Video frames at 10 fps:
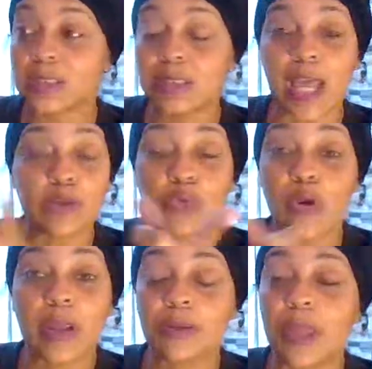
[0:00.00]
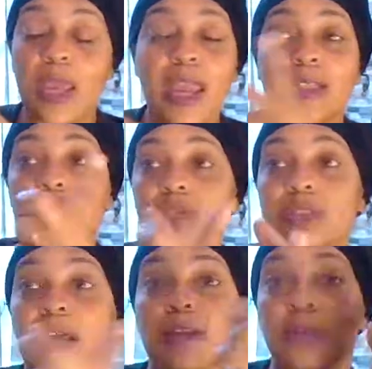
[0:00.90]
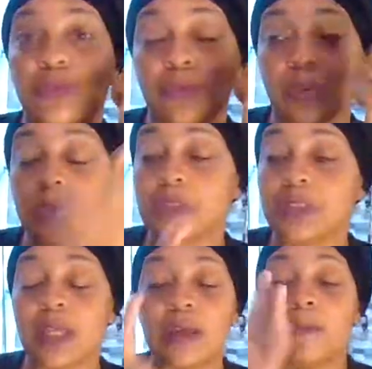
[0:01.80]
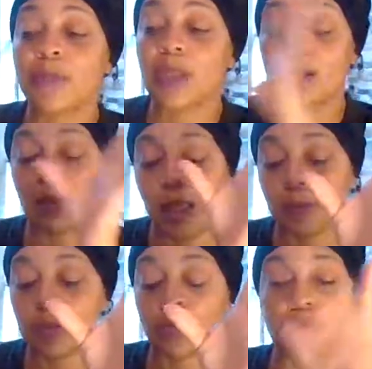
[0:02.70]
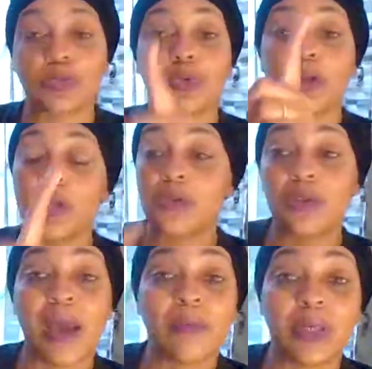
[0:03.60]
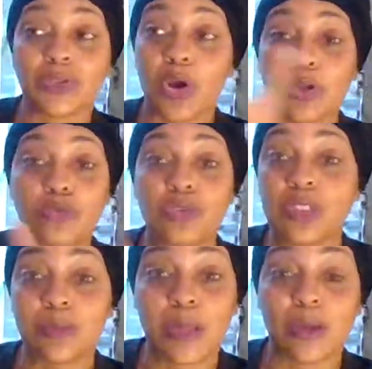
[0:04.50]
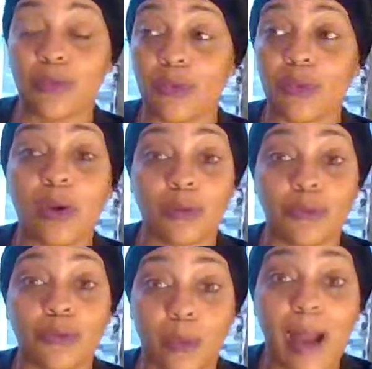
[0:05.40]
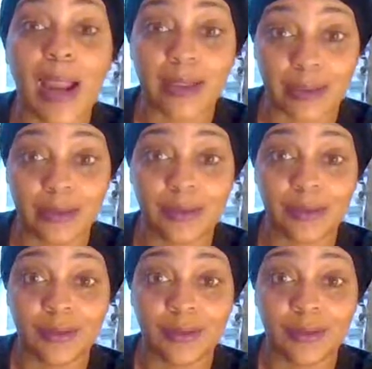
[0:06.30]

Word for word: And it's like, you ain't, and it's just like the universe just said, allow me to retort, you're not being taught, you just being uh, reminded